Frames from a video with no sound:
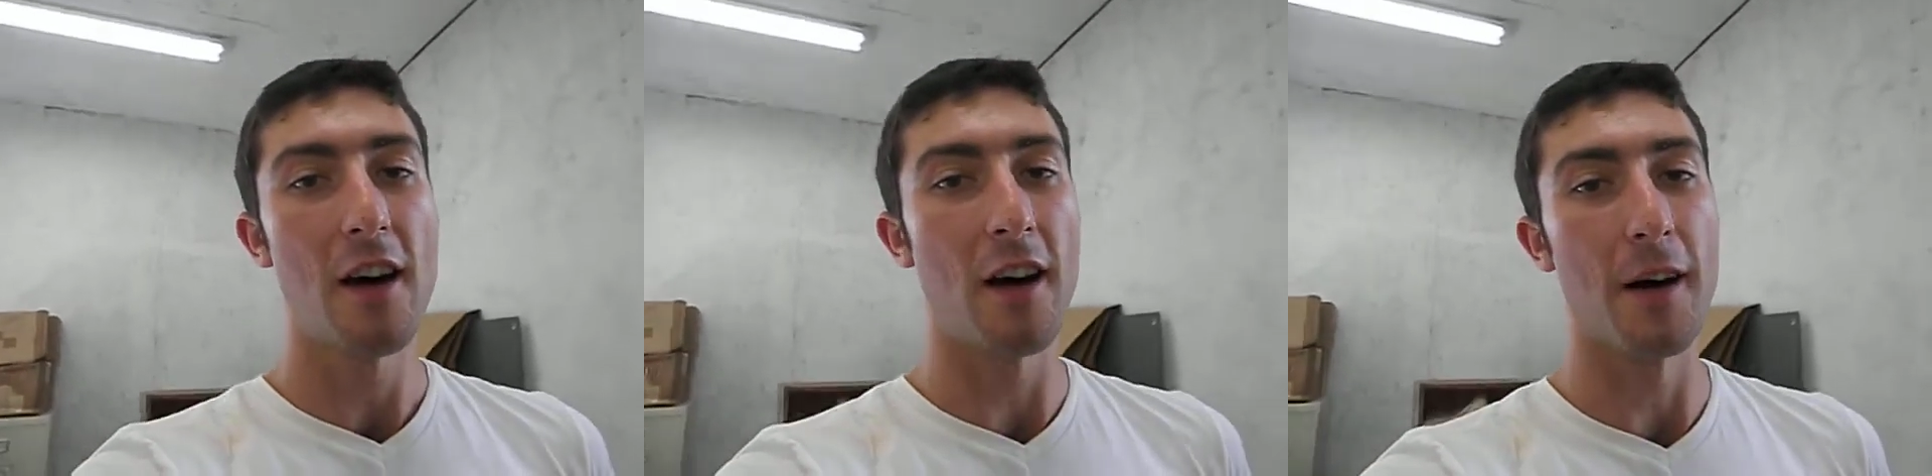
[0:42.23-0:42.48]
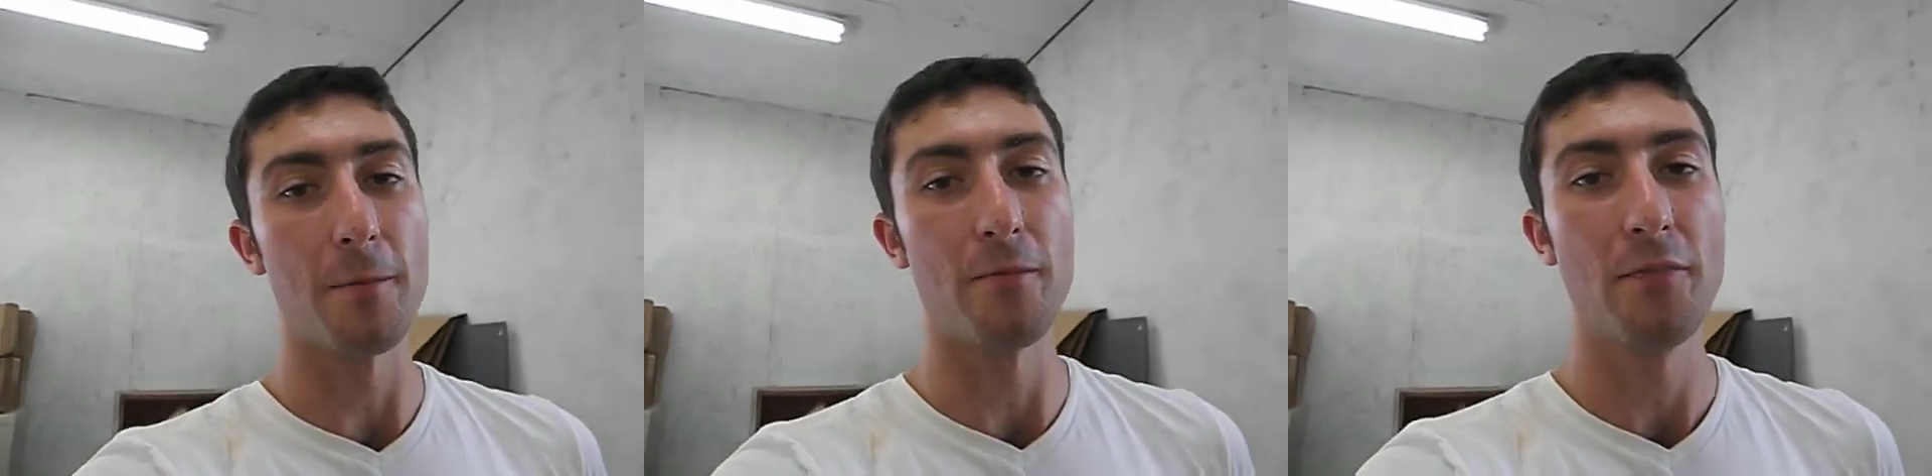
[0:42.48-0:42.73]

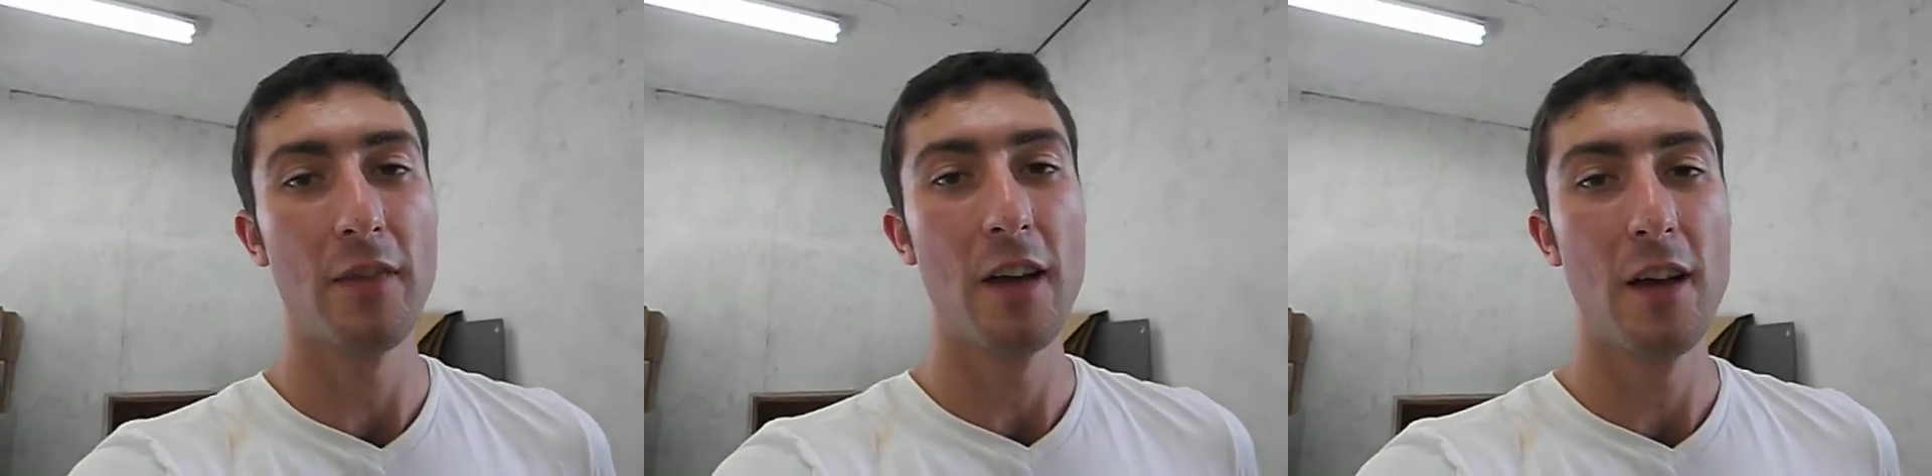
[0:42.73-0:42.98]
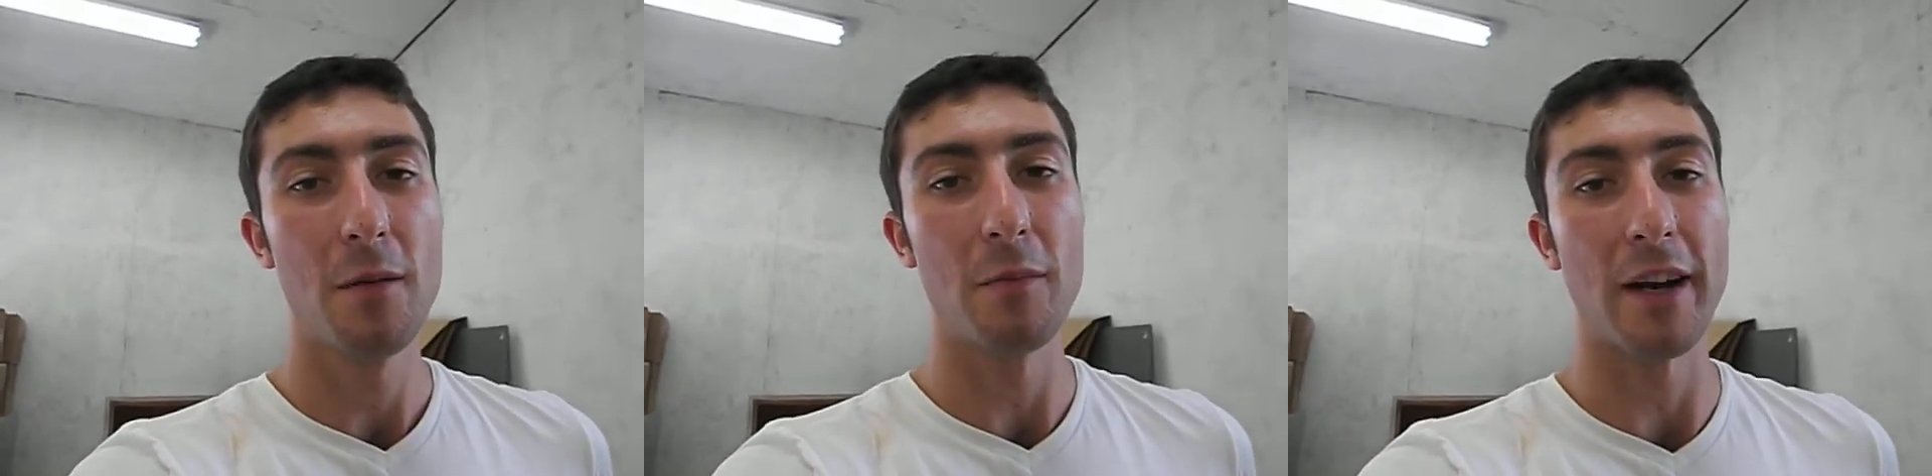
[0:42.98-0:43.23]

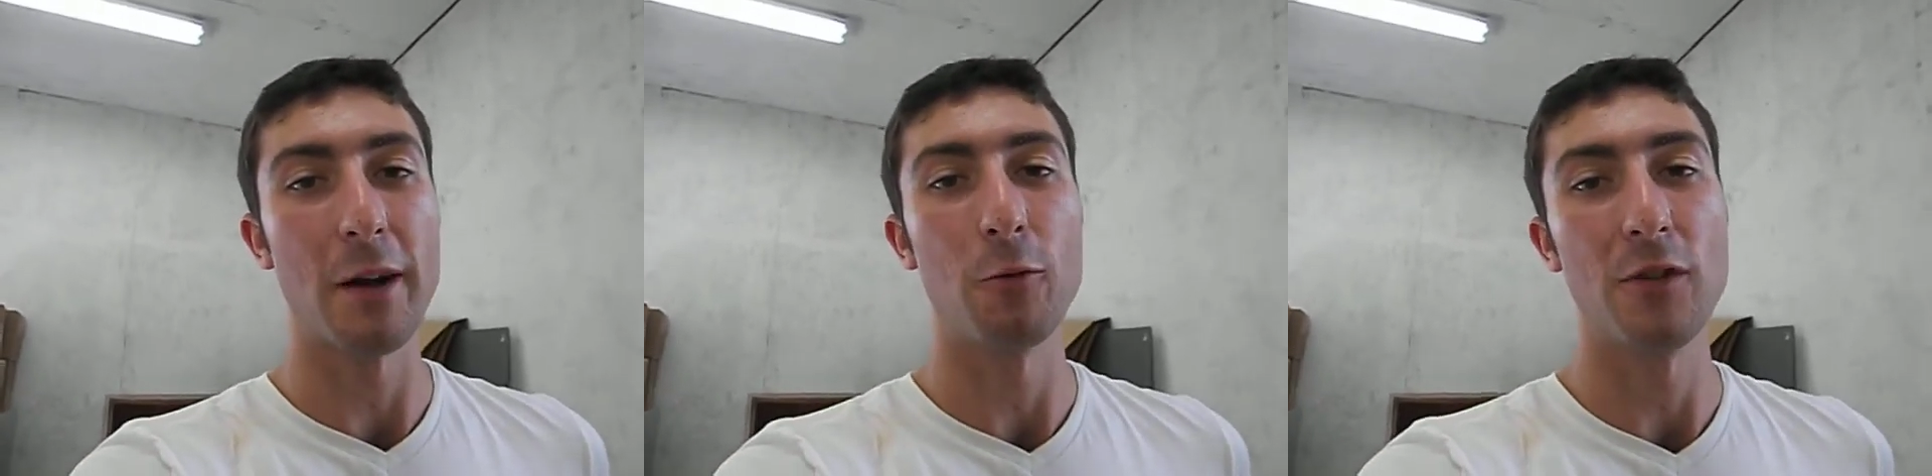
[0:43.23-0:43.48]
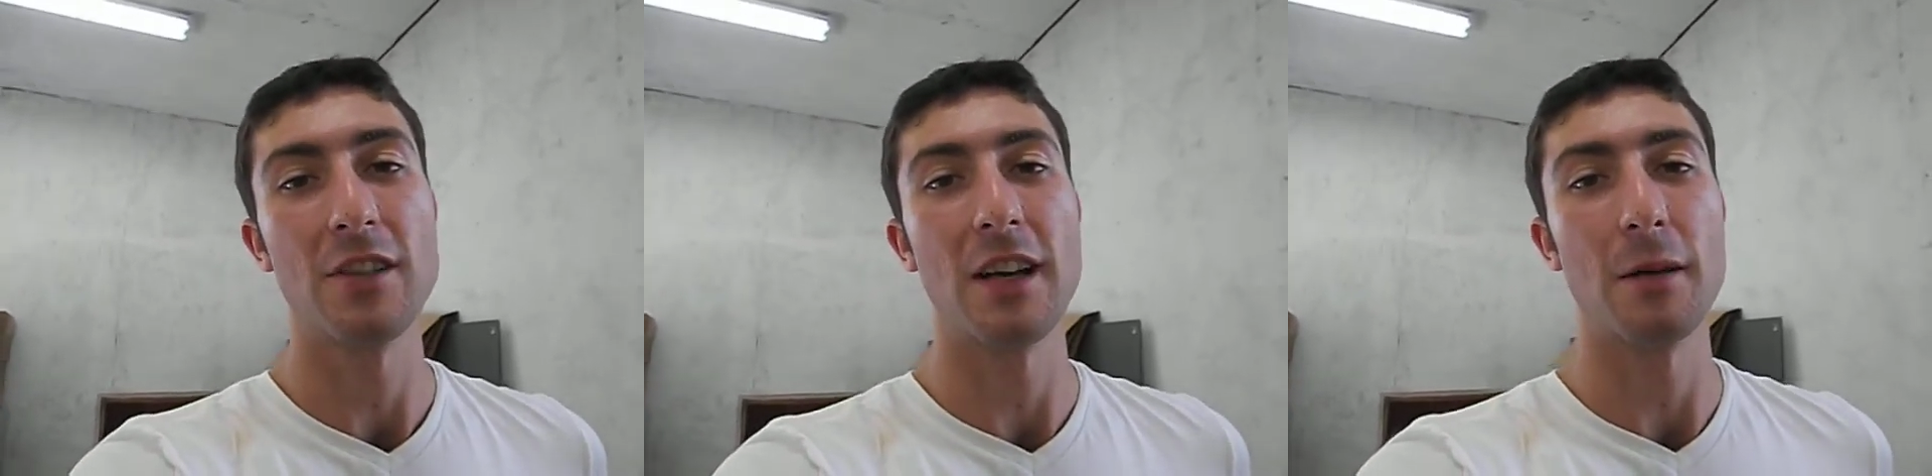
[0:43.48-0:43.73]
but I
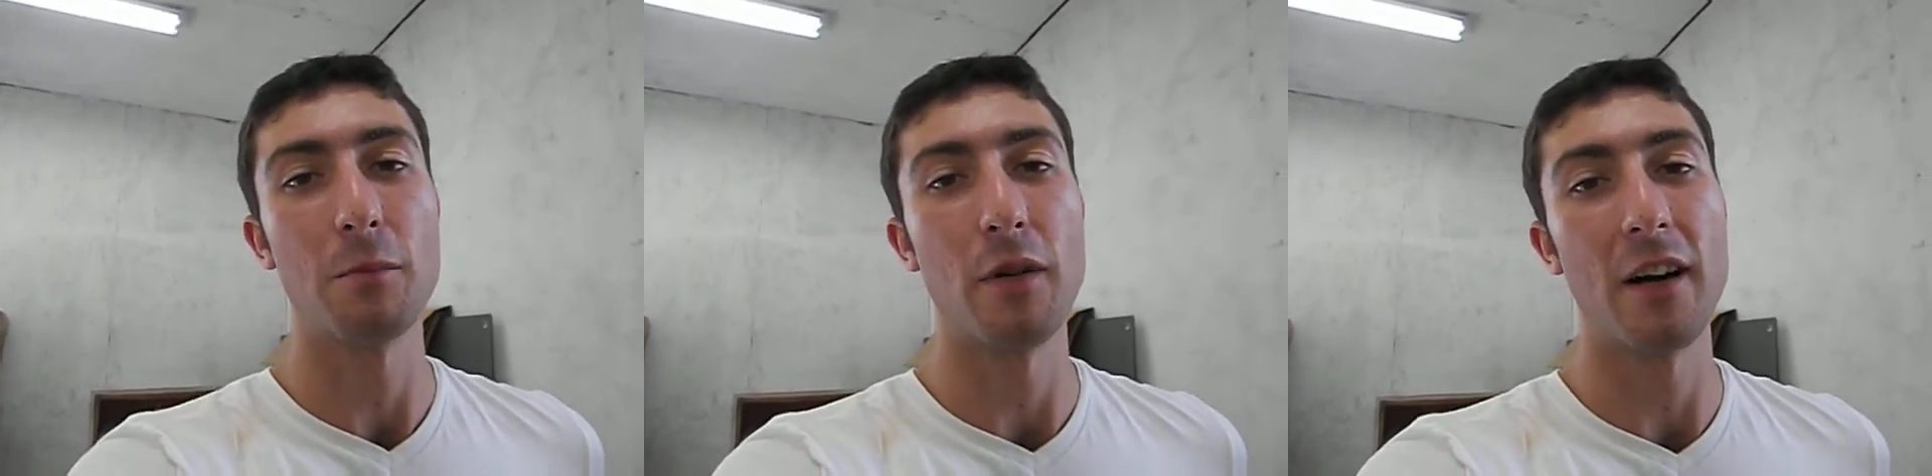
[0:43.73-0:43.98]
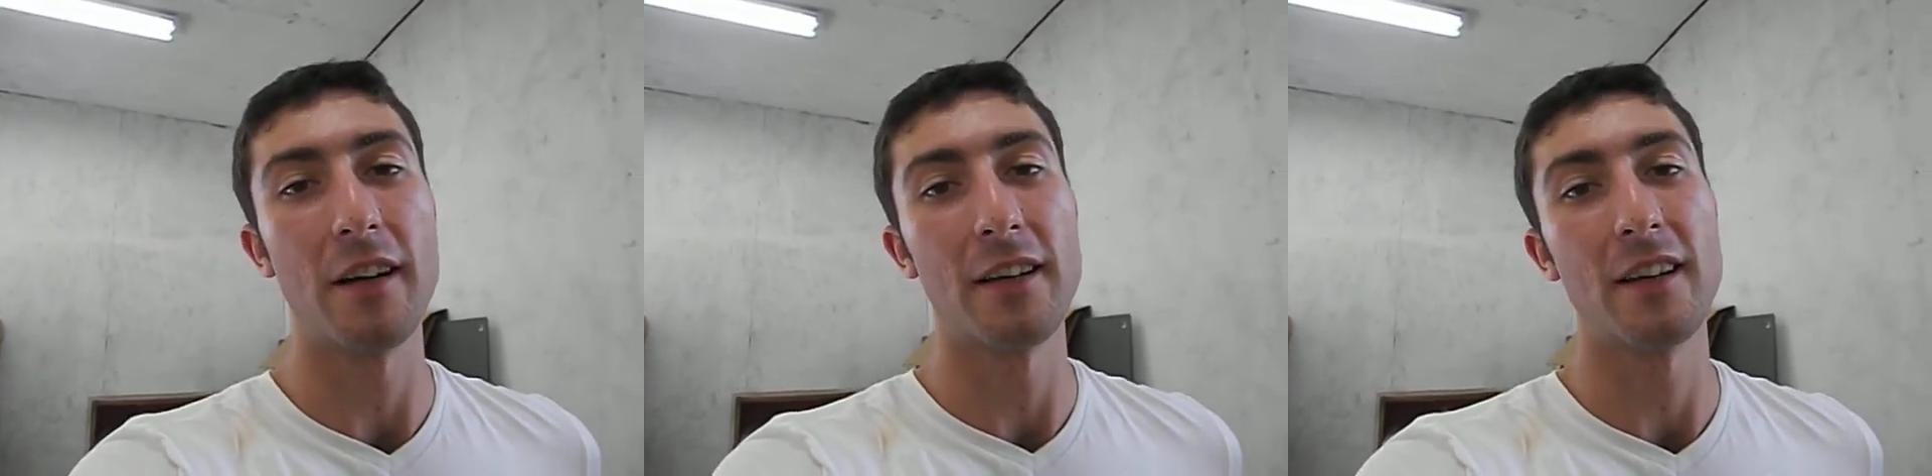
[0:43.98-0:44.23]
wish I
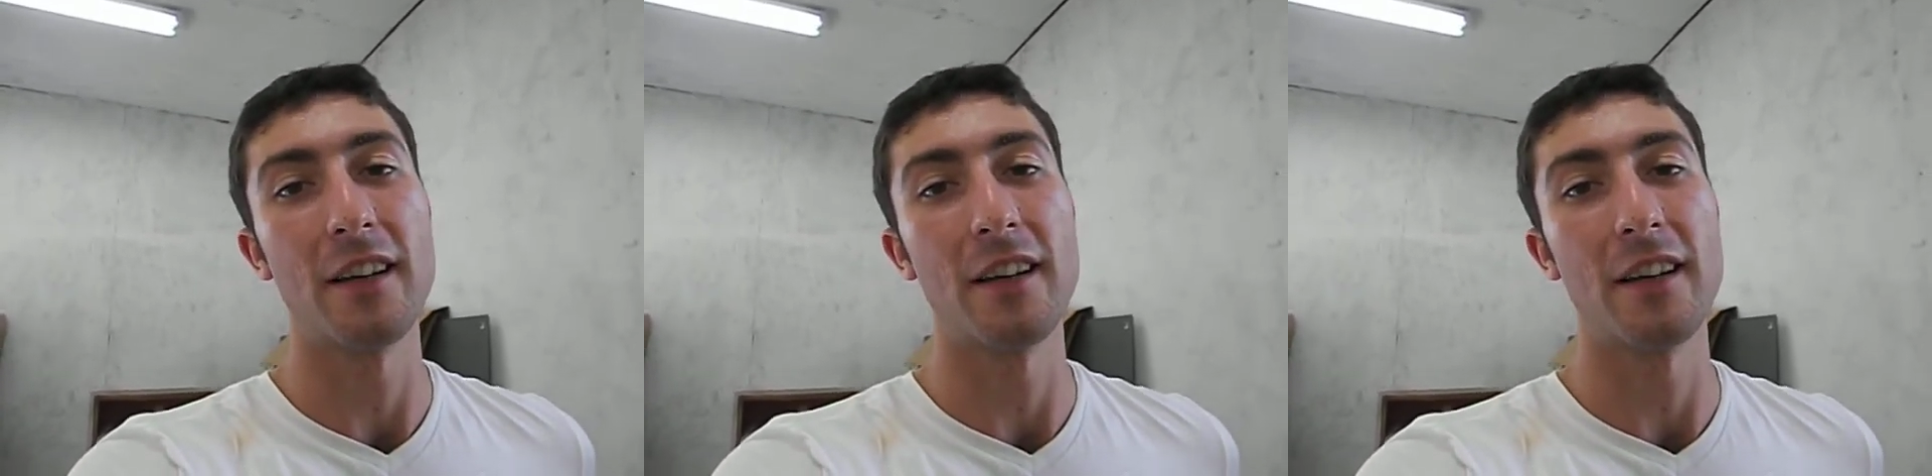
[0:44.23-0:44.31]
bought